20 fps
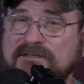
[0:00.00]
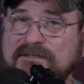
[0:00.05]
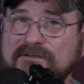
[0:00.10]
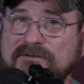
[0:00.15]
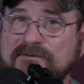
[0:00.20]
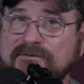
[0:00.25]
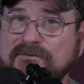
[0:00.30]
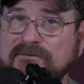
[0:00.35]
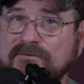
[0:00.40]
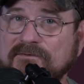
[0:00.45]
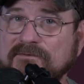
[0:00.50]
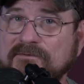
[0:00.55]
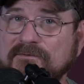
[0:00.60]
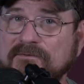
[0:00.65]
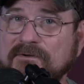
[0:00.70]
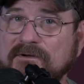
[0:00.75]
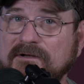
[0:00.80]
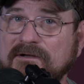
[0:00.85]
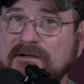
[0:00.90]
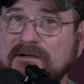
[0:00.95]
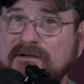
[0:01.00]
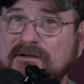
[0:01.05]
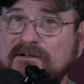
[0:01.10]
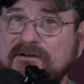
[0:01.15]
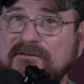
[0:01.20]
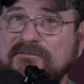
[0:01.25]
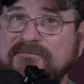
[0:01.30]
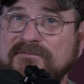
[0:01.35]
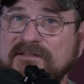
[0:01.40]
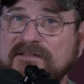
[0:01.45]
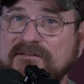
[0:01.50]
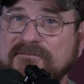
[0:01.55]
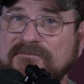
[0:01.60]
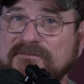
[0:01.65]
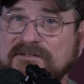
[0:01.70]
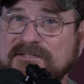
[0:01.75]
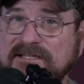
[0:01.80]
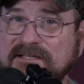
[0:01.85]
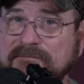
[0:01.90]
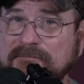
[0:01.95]
to 100 feet
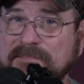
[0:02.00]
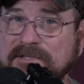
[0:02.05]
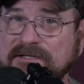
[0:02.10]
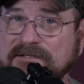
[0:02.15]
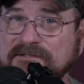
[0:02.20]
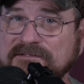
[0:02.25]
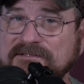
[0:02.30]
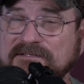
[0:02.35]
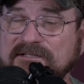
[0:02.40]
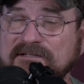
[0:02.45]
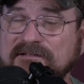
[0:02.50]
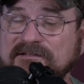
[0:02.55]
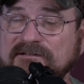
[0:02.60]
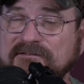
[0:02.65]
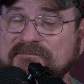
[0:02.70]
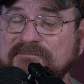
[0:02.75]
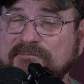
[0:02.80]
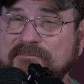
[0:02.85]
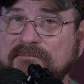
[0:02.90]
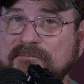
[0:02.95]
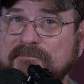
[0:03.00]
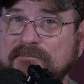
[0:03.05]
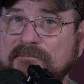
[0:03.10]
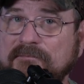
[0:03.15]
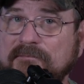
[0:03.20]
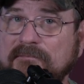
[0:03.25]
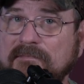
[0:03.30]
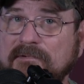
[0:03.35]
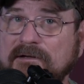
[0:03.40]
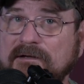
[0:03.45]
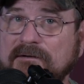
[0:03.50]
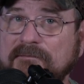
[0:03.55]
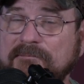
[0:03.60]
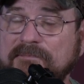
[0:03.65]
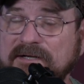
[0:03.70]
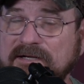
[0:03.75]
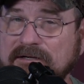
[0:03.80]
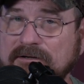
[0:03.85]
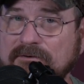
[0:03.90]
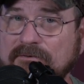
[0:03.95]
for $10 of
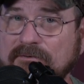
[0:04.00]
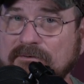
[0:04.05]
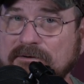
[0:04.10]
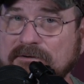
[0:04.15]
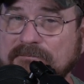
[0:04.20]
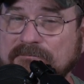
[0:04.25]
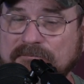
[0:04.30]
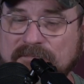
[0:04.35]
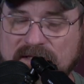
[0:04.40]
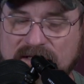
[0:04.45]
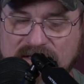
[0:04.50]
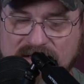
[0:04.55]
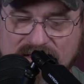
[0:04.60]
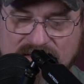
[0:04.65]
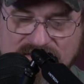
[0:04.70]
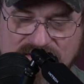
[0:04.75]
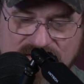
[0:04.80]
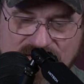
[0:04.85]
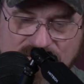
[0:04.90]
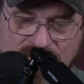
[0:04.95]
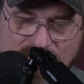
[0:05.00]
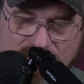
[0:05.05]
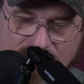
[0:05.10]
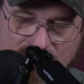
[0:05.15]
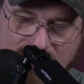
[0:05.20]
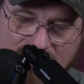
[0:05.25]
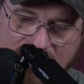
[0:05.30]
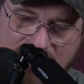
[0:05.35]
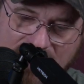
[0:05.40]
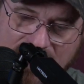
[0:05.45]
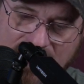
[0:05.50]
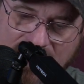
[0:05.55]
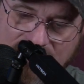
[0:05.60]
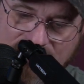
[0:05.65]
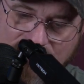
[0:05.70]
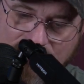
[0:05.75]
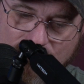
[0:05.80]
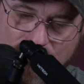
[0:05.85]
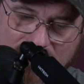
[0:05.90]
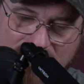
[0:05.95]
paracord. And so I
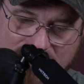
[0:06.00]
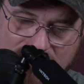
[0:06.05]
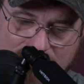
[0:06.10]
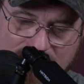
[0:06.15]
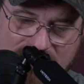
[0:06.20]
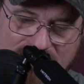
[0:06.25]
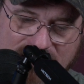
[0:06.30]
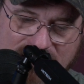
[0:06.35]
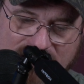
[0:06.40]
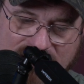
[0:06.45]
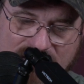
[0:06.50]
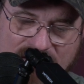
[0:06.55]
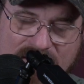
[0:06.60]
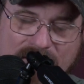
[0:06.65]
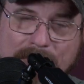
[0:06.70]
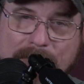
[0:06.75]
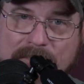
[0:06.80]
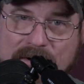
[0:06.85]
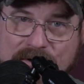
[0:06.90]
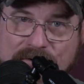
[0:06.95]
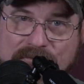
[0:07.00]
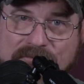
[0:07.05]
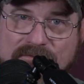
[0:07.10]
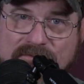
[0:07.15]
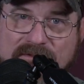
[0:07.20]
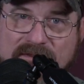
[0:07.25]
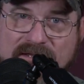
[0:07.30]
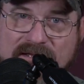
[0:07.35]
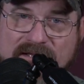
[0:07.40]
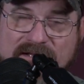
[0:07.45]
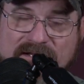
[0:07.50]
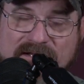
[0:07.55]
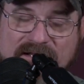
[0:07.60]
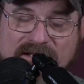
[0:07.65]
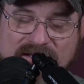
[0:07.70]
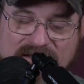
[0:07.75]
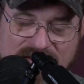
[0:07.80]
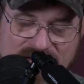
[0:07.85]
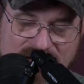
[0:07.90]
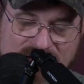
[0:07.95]
do recommend carrying both.
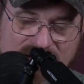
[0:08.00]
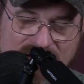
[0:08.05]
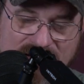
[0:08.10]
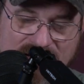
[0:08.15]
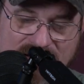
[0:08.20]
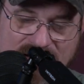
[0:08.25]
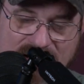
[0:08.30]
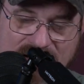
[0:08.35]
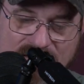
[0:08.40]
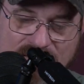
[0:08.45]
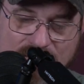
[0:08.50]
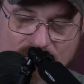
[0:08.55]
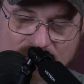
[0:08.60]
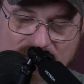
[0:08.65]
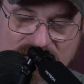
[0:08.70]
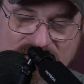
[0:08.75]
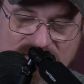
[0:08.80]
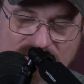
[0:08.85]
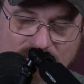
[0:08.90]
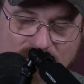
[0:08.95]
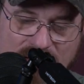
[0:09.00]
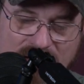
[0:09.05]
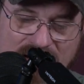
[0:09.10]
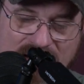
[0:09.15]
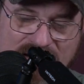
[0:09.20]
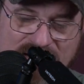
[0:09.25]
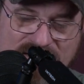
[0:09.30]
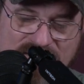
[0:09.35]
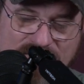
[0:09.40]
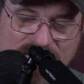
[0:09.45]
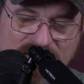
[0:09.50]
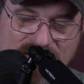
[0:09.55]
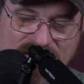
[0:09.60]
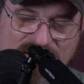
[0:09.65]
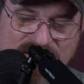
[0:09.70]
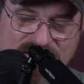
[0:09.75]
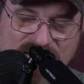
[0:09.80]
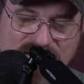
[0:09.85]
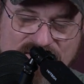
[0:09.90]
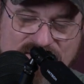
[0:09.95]
And the reason why is
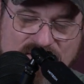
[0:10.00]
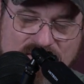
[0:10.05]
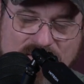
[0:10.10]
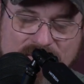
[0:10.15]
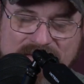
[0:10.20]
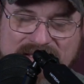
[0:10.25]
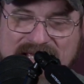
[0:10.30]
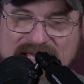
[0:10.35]
because there's going to be